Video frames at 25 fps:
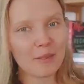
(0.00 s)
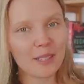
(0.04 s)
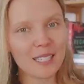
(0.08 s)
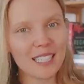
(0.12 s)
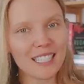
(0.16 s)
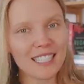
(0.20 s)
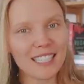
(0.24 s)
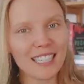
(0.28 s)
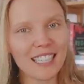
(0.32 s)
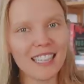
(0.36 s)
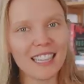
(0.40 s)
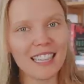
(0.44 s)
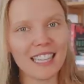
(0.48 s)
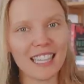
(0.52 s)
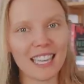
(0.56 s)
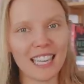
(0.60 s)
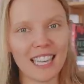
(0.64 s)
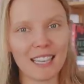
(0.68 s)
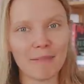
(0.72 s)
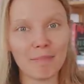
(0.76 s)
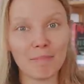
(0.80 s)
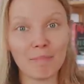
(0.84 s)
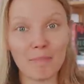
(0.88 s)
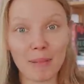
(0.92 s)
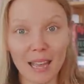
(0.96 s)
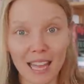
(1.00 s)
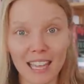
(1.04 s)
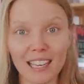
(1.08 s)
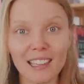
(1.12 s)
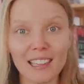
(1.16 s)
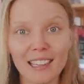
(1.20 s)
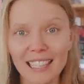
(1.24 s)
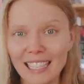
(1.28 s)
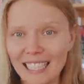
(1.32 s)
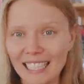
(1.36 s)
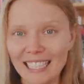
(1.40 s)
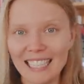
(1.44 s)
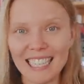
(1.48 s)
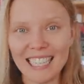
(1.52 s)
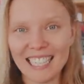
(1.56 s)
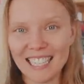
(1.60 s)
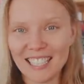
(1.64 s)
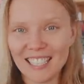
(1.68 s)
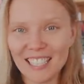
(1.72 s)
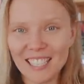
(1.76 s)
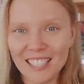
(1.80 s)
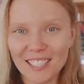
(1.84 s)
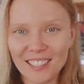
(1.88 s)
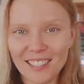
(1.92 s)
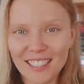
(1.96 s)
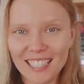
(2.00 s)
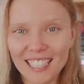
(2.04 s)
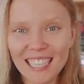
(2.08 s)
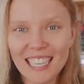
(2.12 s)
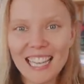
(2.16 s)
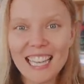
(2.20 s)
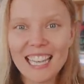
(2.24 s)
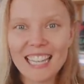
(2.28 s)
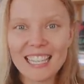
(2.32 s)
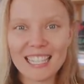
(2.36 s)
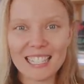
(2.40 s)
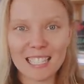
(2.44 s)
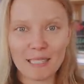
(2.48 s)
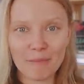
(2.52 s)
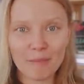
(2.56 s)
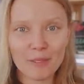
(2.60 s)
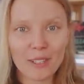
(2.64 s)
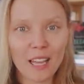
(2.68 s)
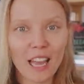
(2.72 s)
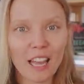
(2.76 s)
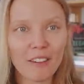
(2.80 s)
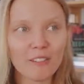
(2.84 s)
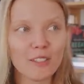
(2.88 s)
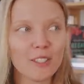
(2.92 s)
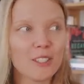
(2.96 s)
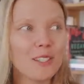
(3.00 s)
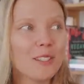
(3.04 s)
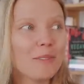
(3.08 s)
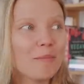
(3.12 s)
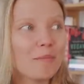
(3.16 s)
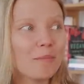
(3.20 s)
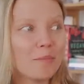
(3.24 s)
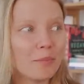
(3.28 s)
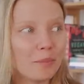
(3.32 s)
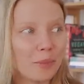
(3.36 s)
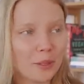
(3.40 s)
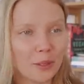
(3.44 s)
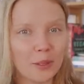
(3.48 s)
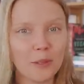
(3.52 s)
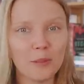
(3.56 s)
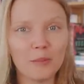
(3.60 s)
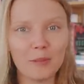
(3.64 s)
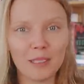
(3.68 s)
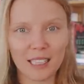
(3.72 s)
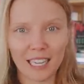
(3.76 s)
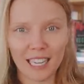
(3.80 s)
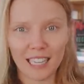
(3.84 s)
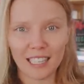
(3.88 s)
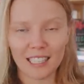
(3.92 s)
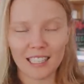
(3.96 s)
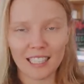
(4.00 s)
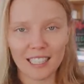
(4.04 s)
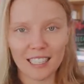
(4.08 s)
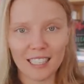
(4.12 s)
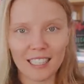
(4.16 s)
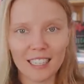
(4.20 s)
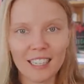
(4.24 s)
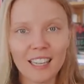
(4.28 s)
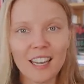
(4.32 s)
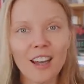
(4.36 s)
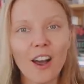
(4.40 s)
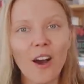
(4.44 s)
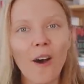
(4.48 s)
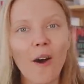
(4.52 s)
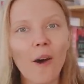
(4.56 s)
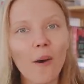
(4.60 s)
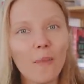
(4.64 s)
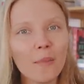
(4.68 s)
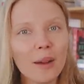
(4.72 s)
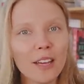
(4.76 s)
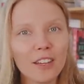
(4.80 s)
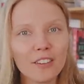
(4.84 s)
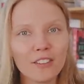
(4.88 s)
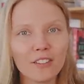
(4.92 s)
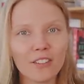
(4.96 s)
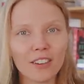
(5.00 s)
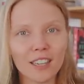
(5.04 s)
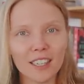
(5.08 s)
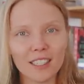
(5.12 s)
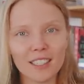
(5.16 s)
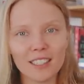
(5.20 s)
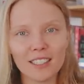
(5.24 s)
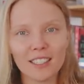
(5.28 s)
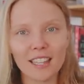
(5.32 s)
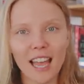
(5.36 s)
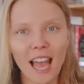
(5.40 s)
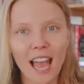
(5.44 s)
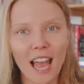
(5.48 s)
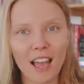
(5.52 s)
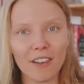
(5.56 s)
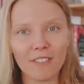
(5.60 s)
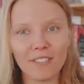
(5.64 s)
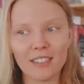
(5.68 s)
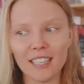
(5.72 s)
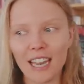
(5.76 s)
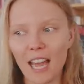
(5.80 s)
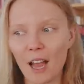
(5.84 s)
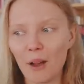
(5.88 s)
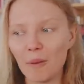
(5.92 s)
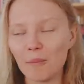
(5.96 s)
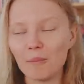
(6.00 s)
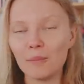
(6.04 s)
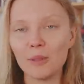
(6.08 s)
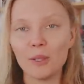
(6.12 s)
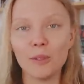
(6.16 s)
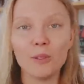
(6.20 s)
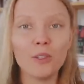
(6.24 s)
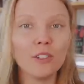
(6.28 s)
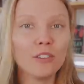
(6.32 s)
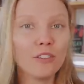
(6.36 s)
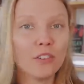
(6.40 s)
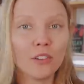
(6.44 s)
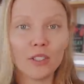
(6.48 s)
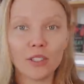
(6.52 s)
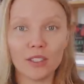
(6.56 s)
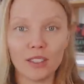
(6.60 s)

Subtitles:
reason, the bed linen industry seemed to have just boomed lately. All my friends have now beautiful